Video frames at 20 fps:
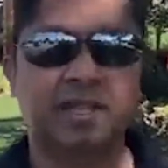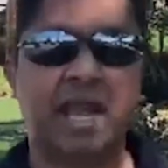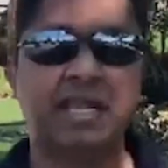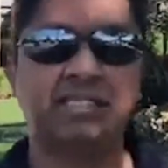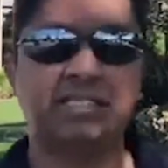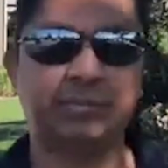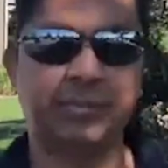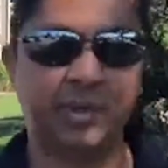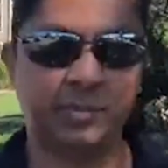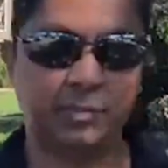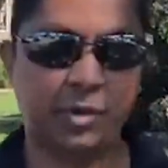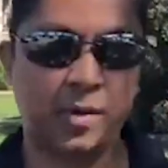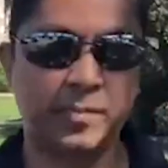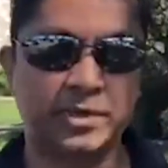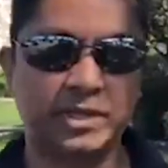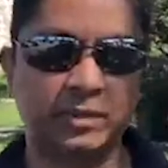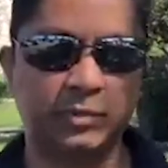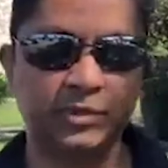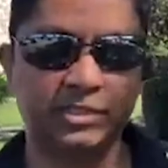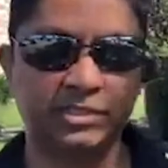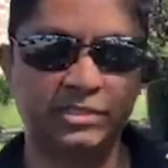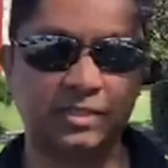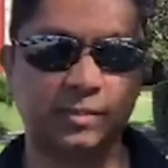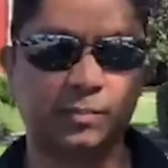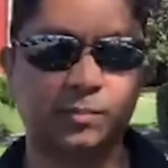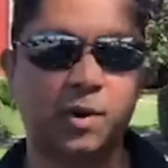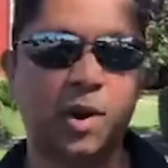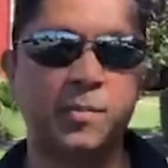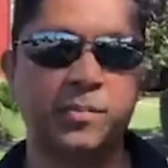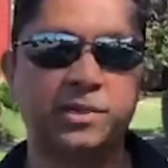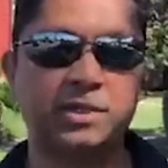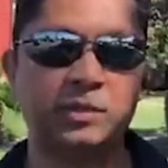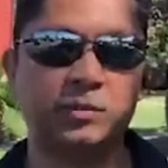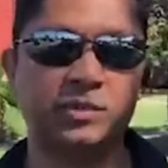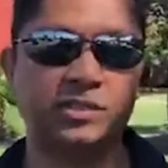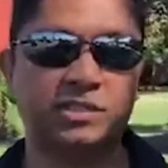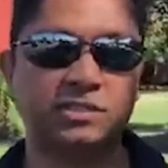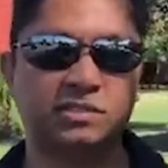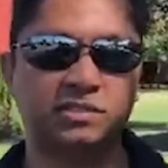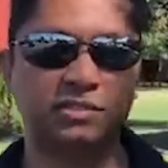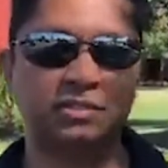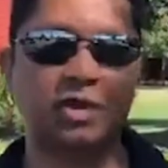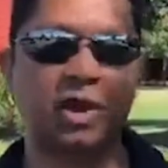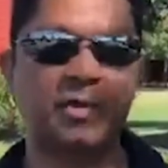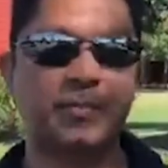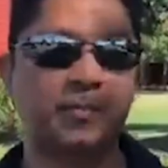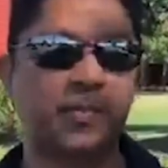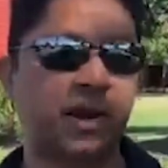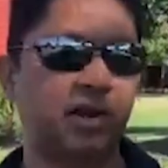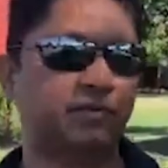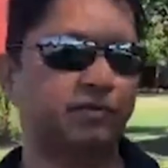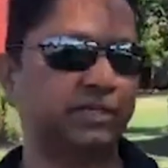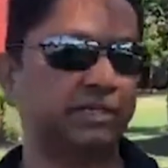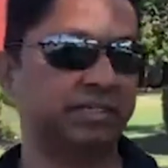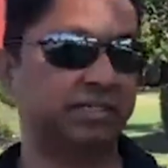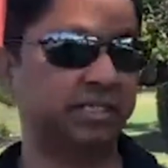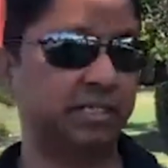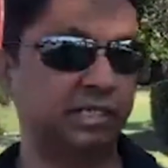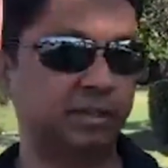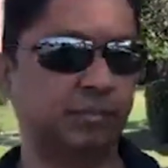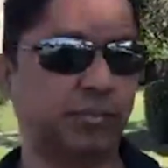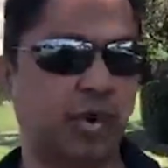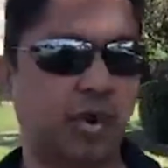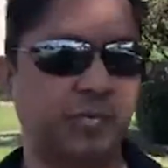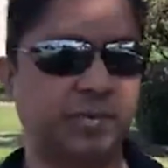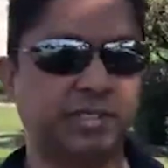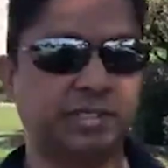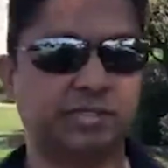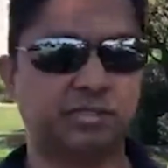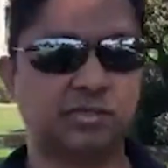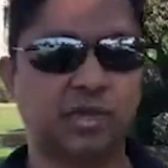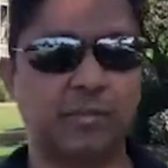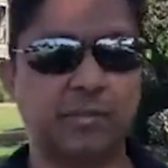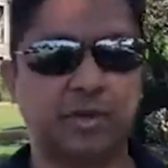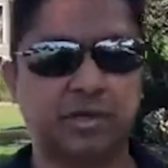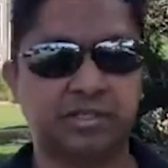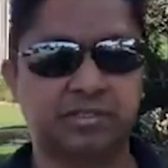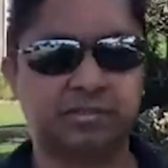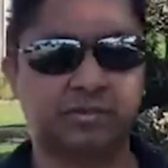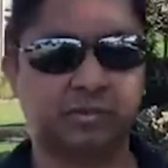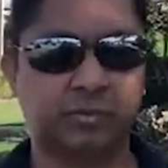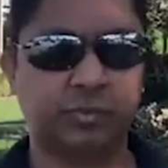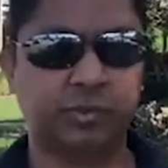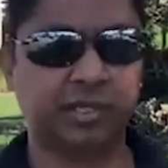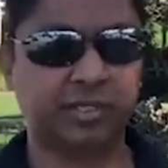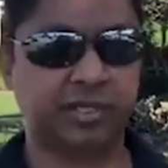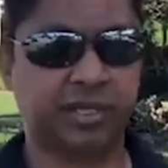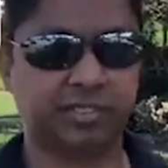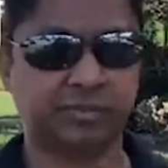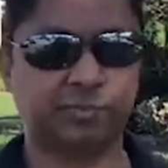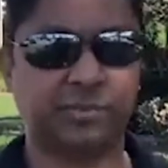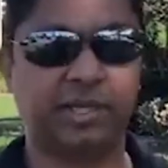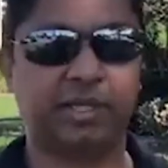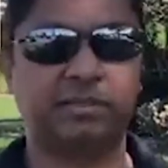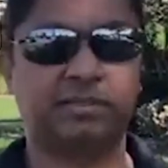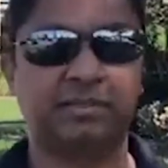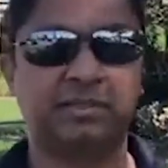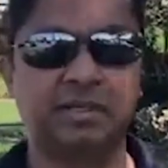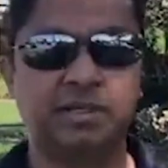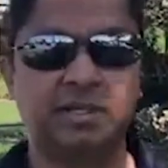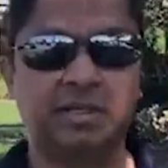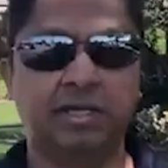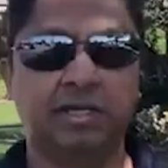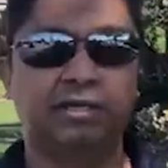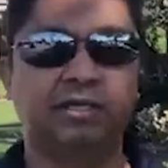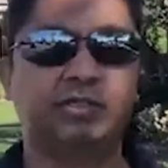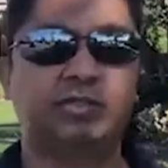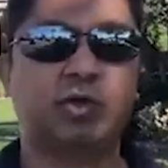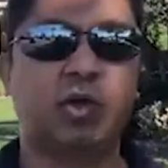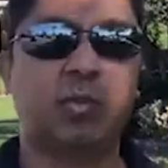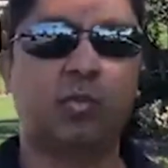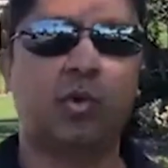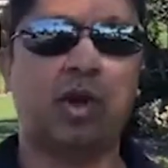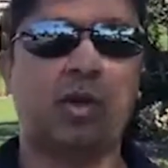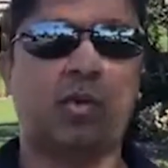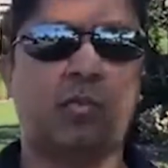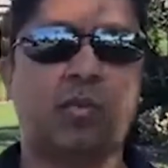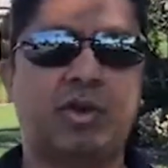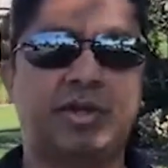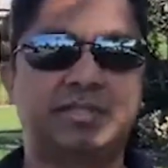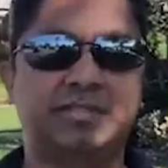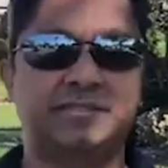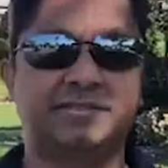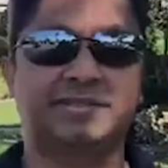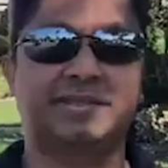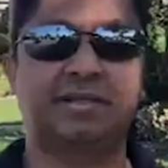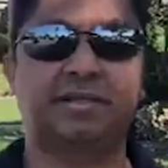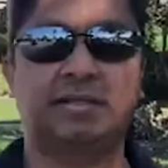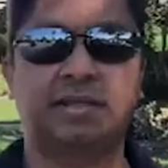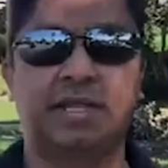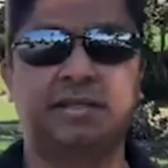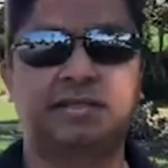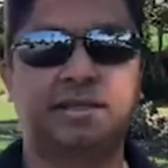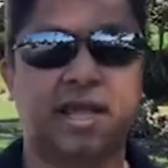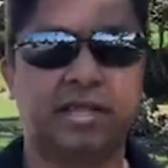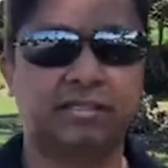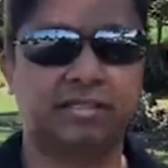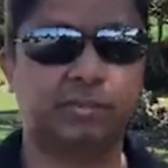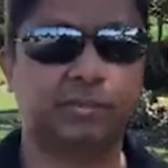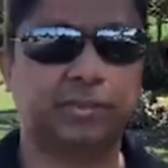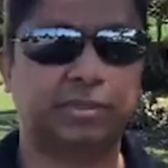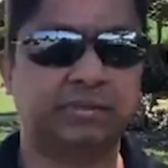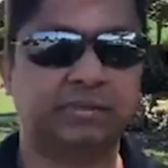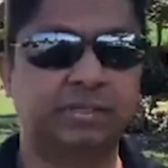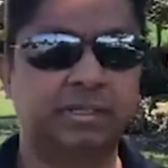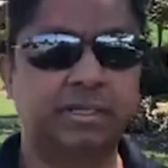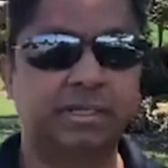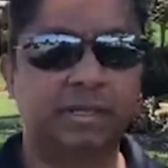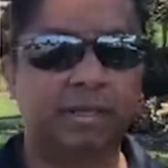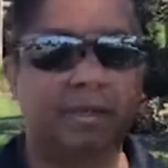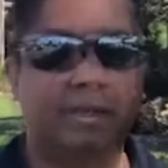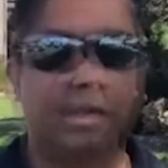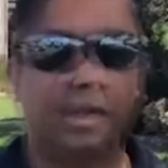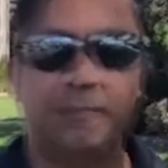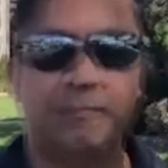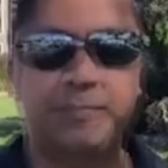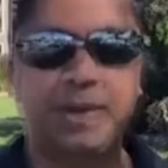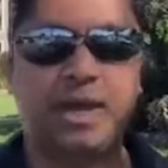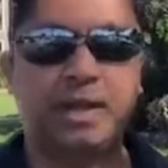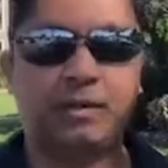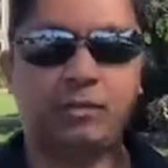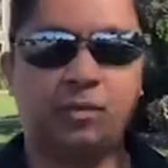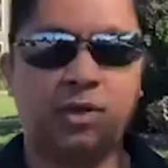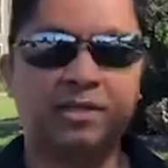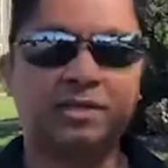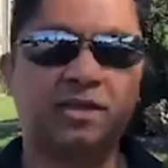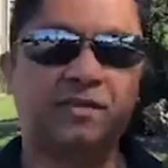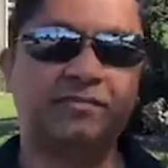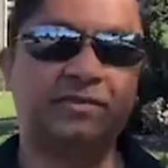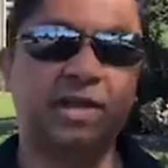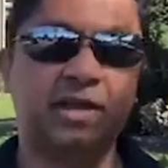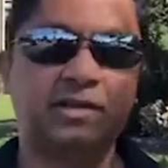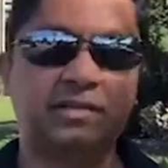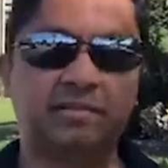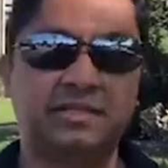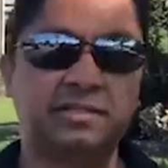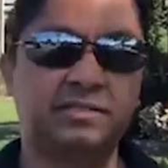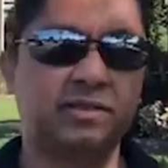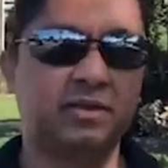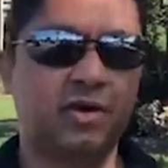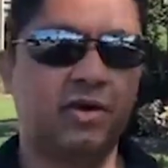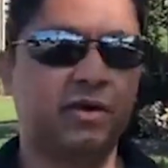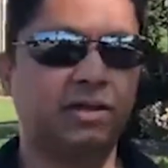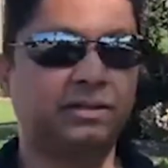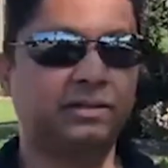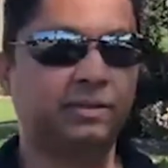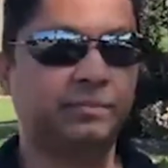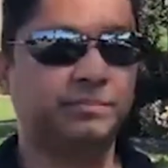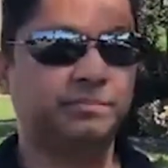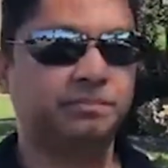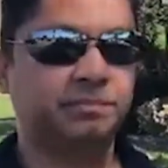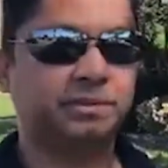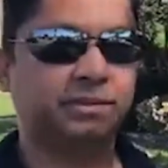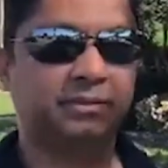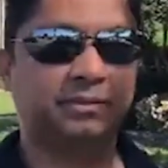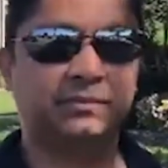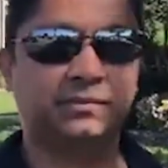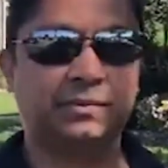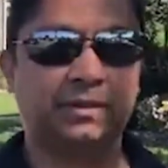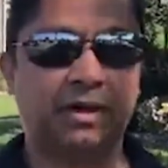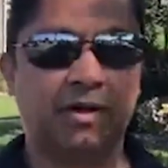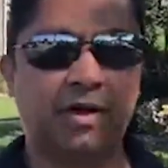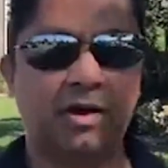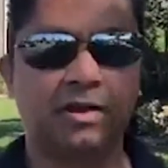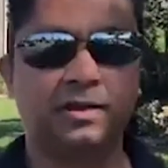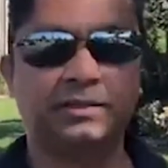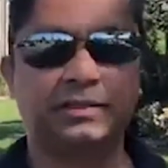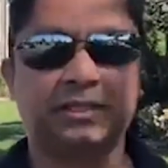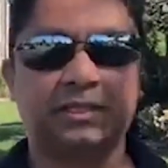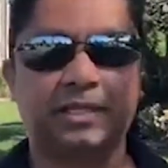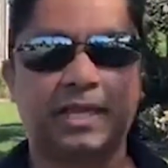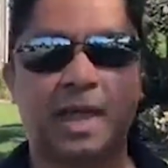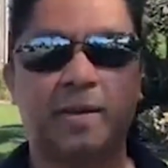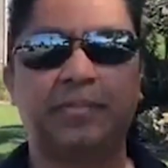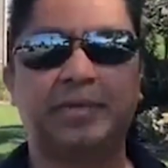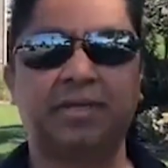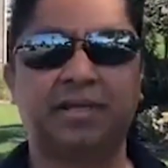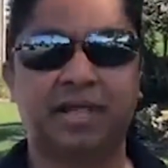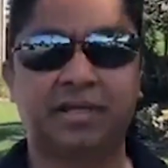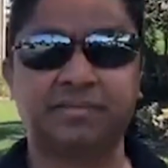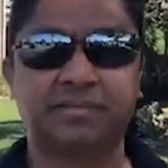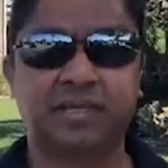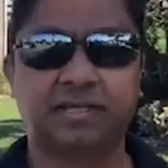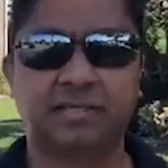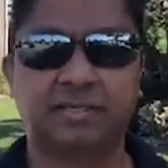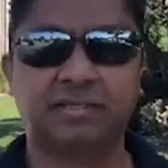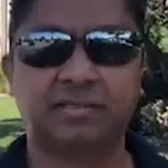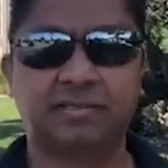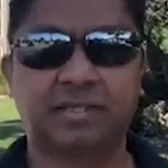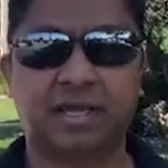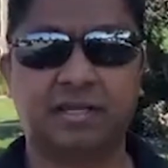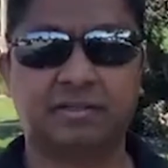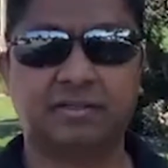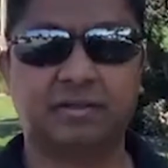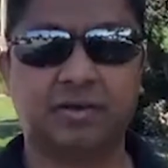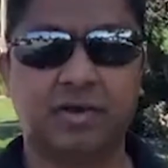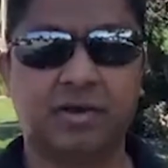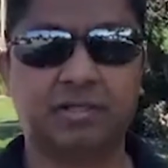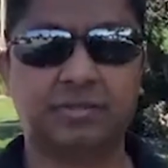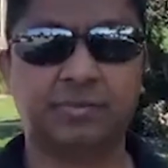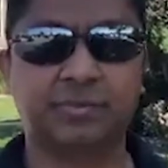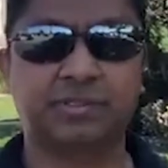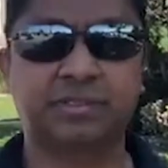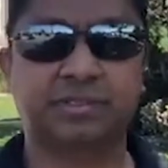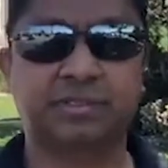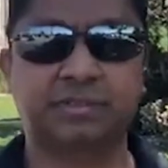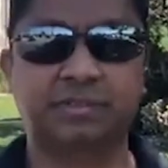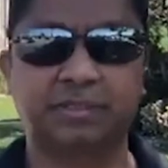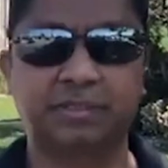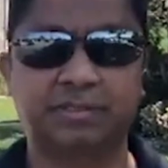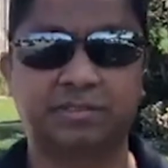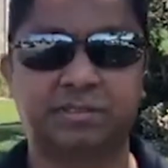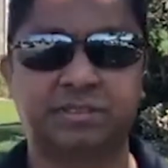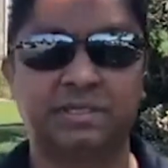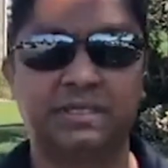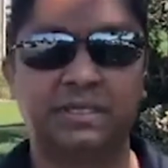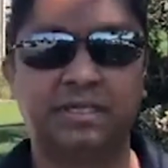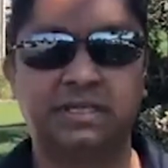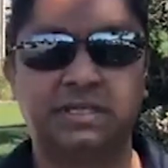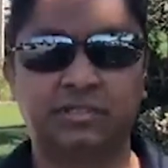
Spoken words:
tangible property, which is the property which is not part of the real property. So I'm going to quickly explain in a short while what is real and tangible. But what they have done is they said all the capital asset inside the hospital is